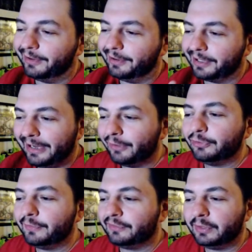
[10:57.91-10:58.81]
A-, a,
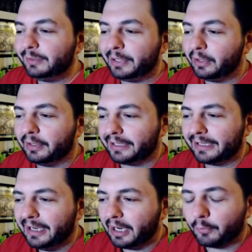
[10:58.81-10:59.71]
character that's only been like
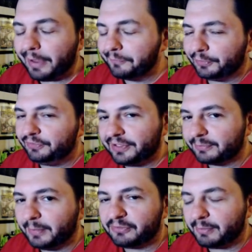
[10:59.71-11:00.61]
around for
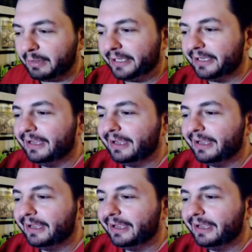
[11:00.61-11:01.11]
six months maybe.